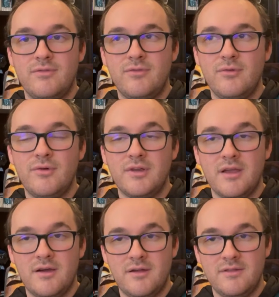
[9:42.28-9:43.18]
duel
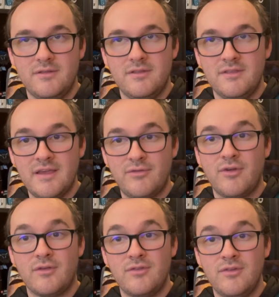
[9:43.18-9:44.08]
on the Death
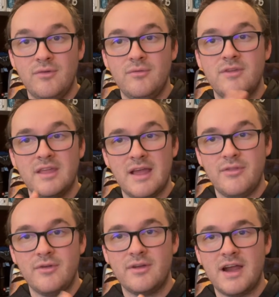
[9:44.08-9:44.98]
Star 2
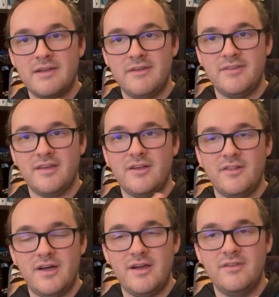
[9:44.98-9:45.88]
together, kind of as a
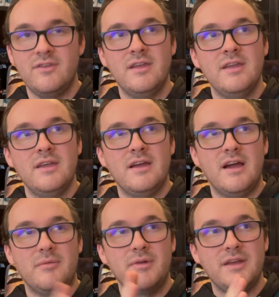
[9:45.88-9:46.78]
collage.
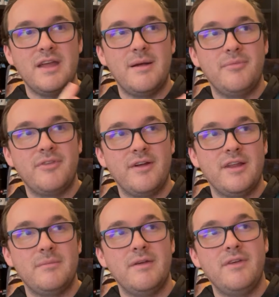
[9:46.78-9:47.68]
Right now I'm staring
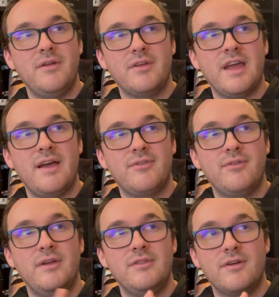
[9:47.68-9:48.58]
at my Vader
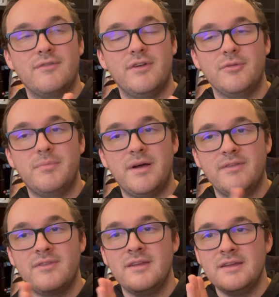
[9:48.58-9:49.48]
castle and Darth Vader
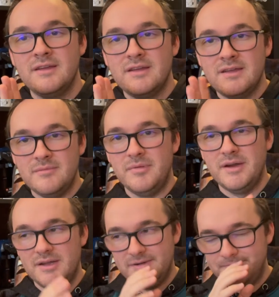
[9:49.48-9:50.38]
bust,
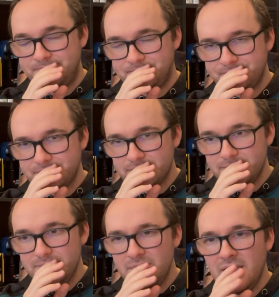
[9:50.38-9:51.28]
but
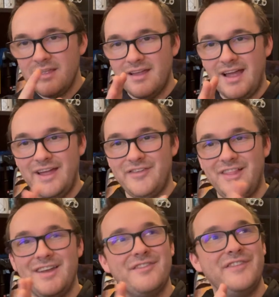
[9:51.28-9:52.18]
I have a
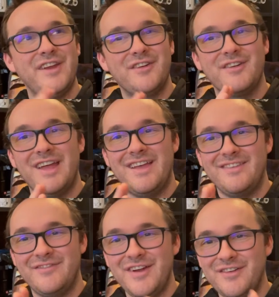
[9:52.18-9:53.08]
lot of
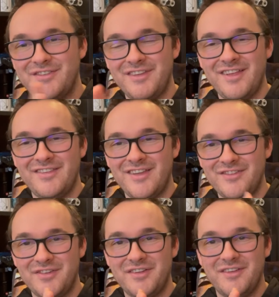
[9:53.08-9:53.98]

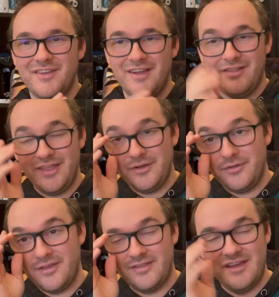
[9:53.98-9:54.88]
Vader-centric LEGO
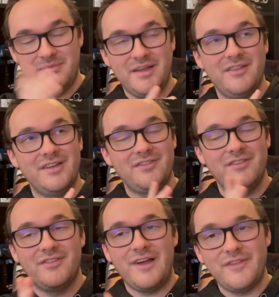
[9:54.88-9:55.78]
sets now in my
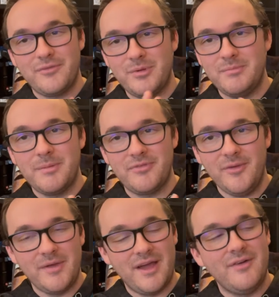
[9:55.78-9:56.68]
collection, so I had to split them up
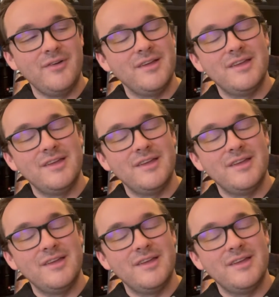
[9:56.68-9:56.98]
somehow.